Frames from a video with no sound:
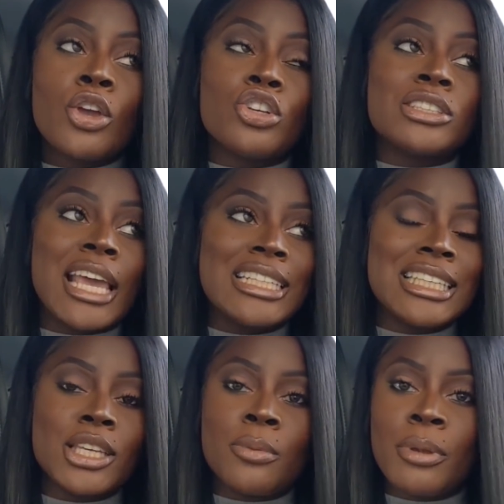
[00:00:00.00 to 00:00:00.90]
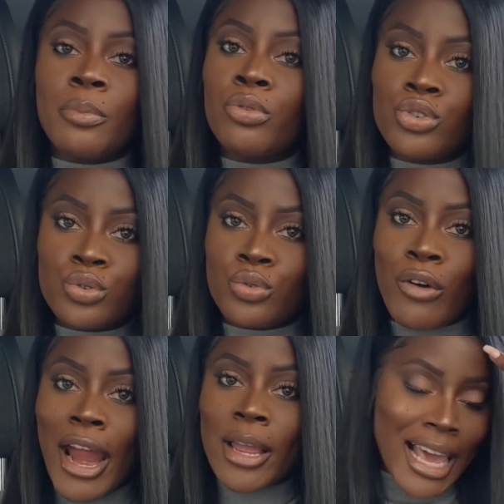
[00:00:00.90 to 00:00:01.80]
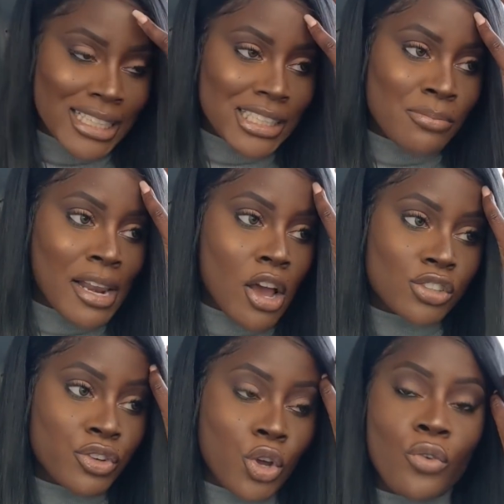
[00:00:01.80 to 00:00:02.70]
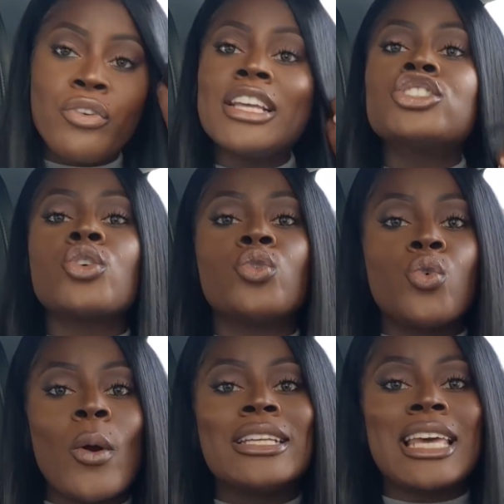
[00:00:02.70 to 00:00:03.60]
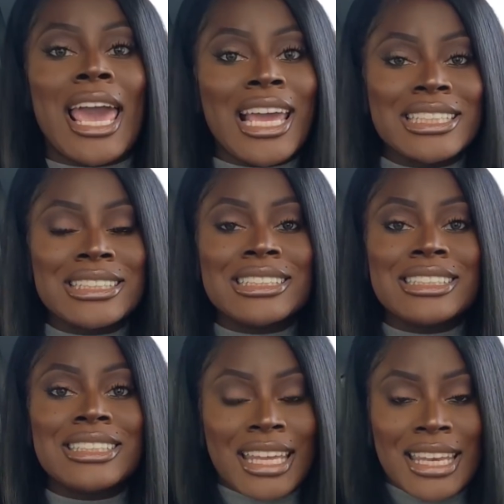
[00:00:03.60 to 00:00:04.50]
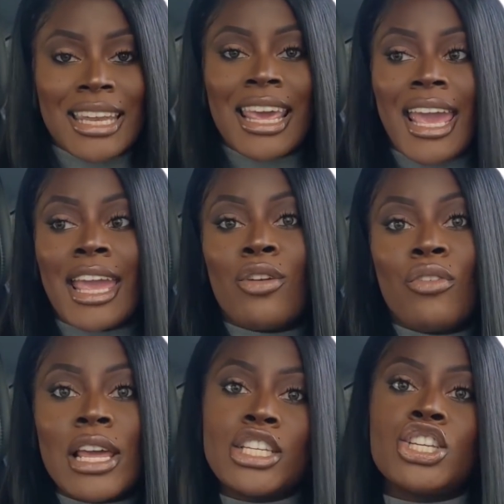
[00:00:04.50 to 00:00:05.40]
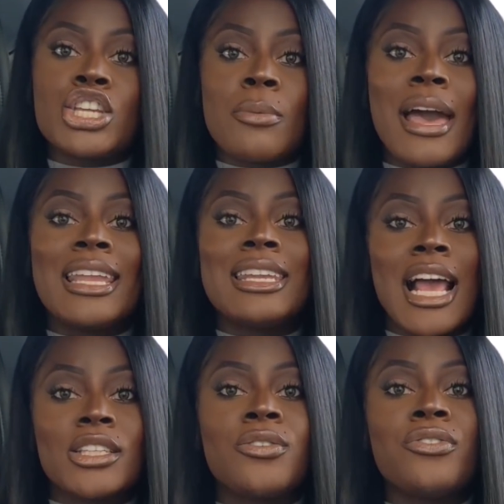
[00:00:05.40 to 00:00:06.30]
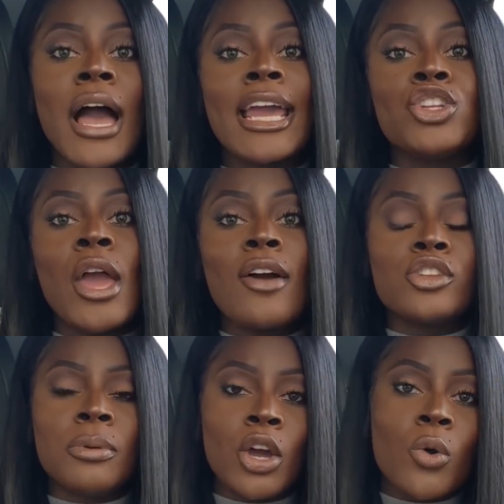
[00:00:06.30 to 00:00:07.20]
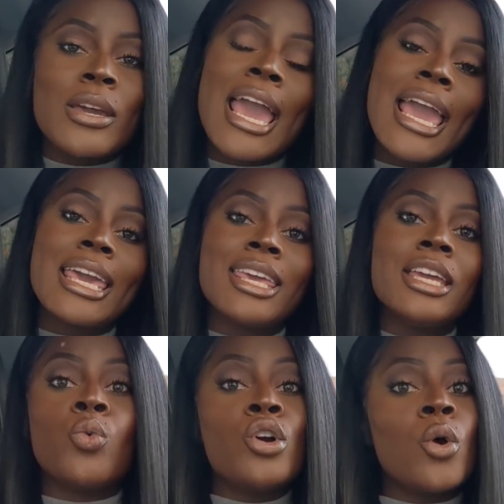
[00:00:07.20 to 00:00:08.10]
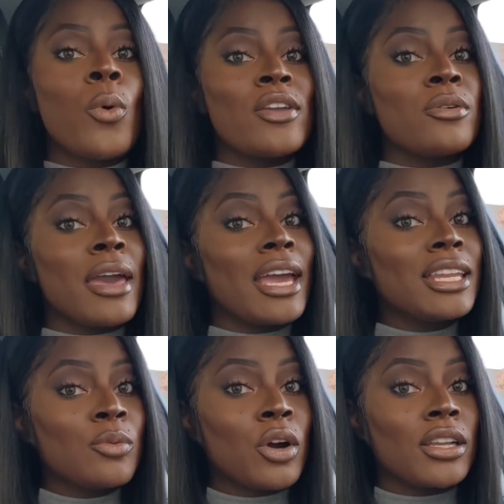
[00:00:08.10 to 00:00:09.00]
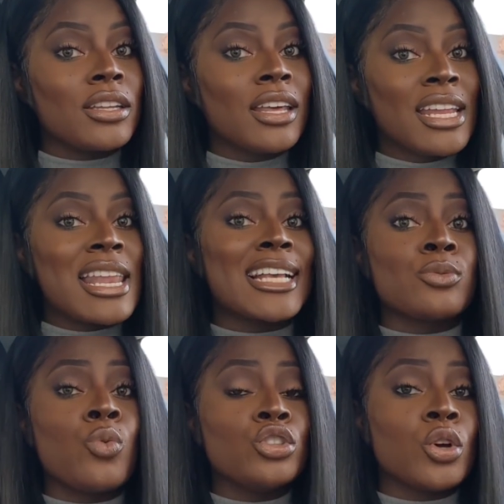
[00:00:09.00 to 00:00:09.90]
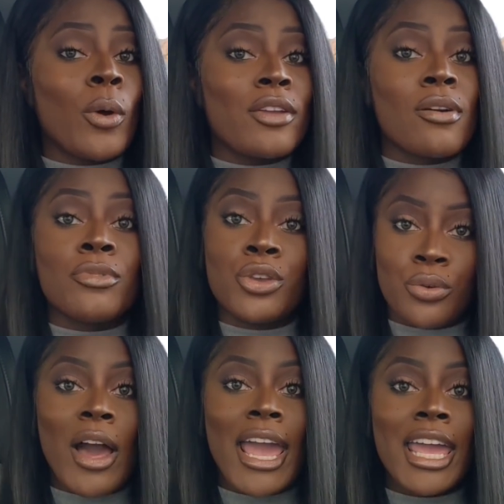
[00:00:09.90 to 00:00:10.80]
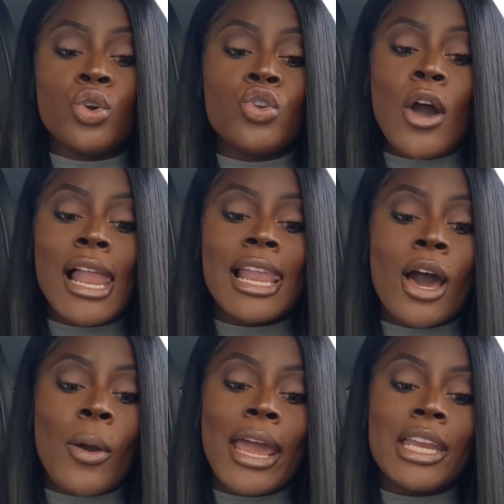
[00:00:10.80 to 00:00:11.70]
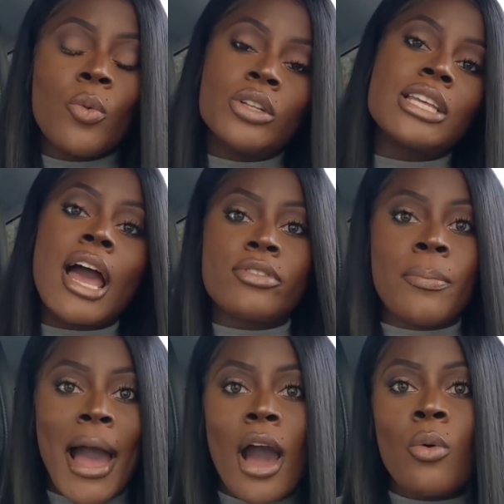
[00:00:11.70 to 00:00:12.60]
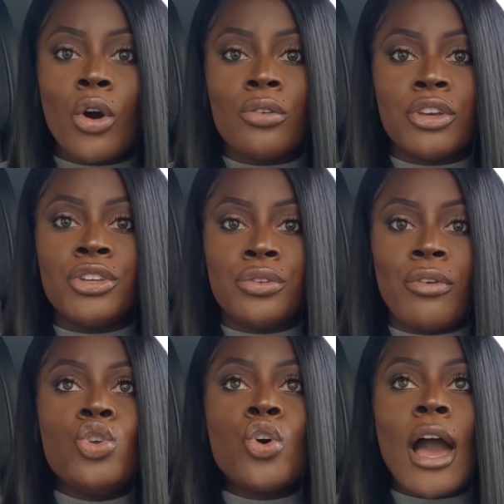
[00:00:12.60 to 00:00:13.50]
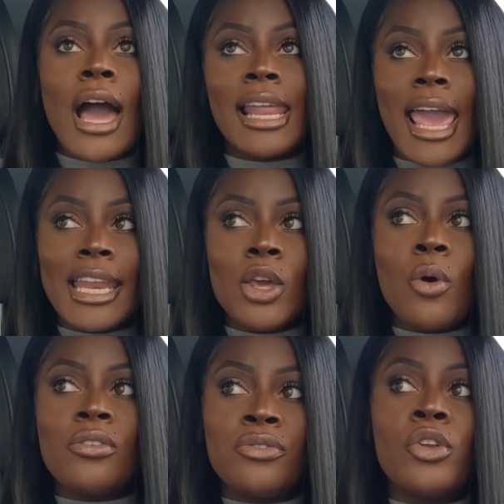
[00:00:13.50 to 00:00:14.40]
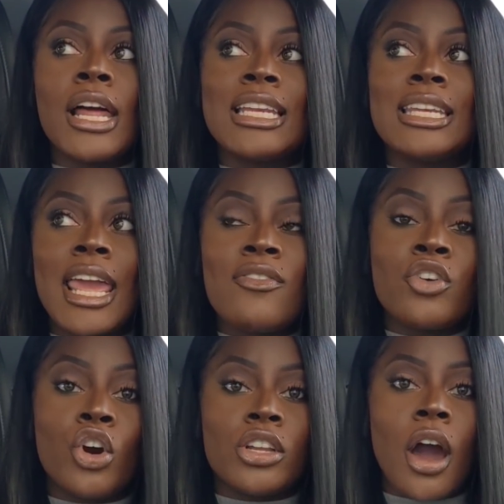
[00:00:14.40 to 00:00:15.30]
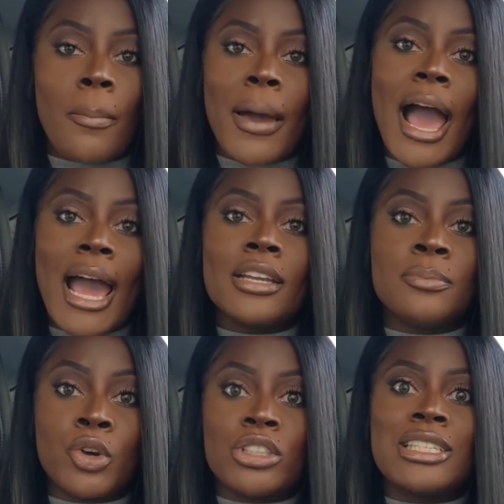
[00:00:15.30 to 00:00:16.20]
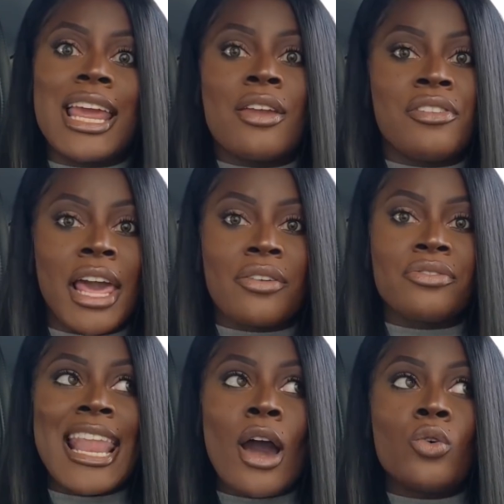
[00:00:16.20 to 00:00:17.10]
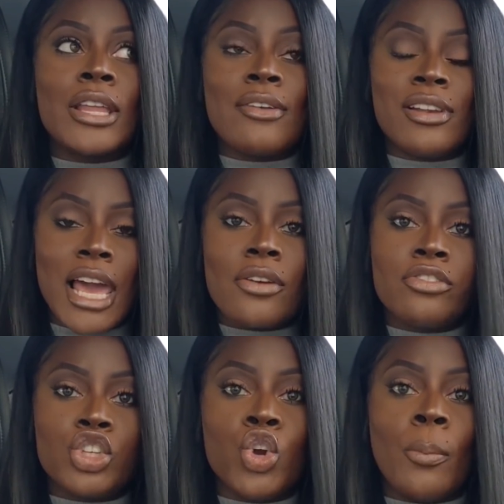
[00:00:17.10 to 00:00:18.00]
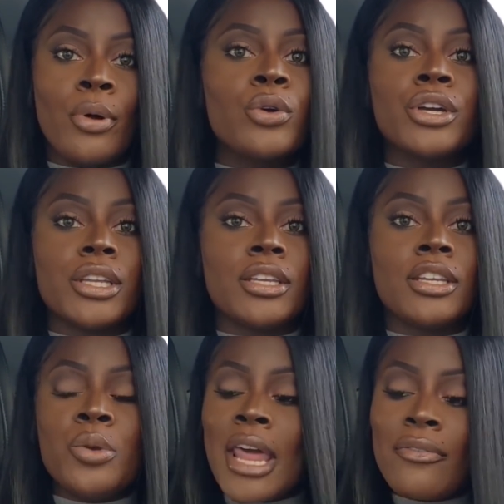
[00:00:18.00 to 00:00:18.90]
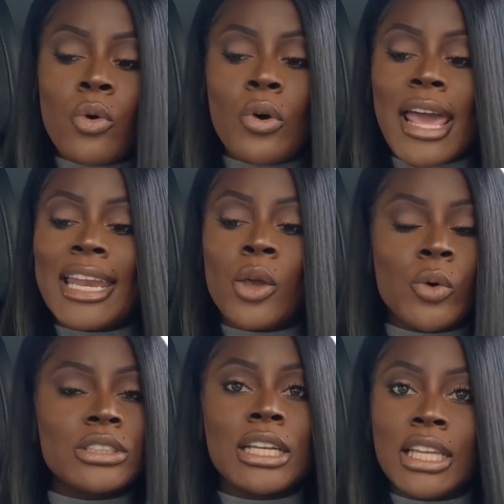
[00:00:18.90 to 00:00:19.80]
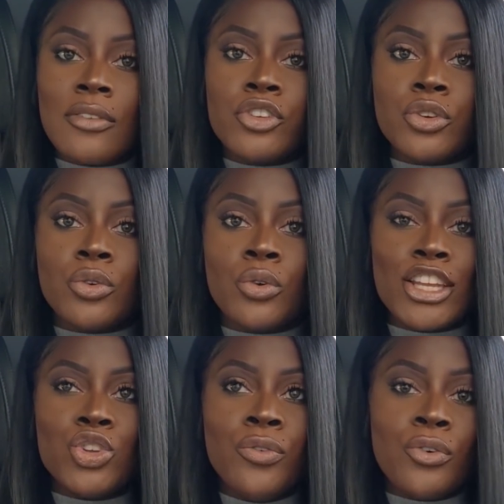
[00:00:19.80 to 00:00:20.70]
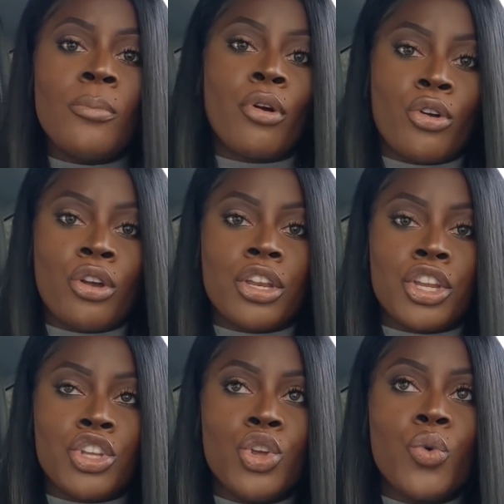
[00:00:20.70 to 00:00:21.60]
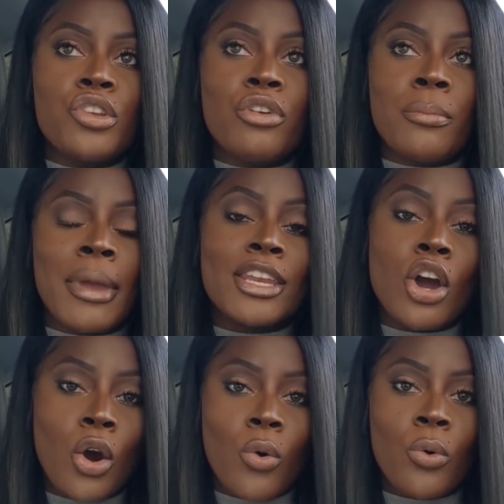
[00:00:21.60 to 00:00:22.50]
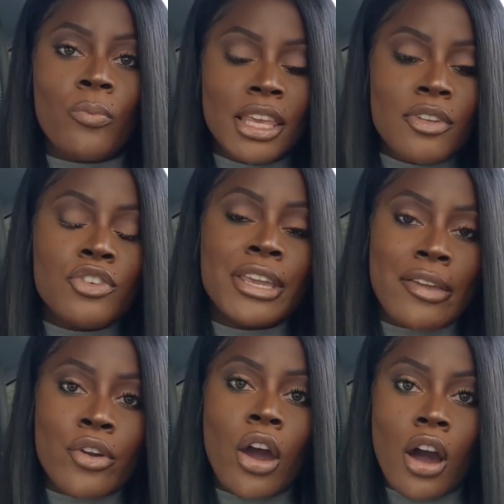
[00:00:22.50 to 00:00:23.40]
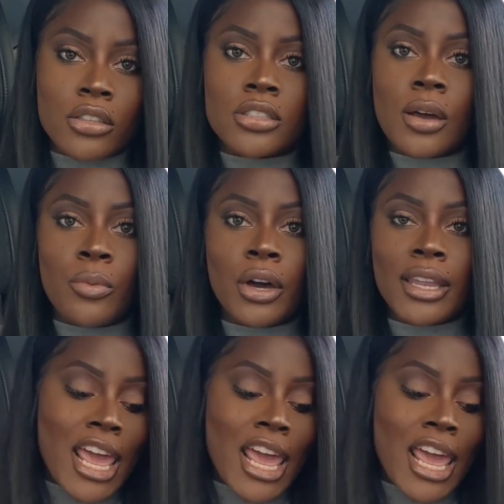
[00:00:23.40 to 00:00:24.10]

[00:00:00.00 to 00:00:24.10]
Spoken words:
Because dating can be brutal, right? Like I said in my last video, things don't always end in a relationship. And that's fine. You have to be okay to walk away from anyone that has walked away from you, right? Do not allow anyone to have the power over you. Do not let anyone feel like they've got the upper hand because they've left. And now they've left, you're broken. You never want anyone to leave you and you feel broken. You want to remain whole, even if you gave your heart to someone.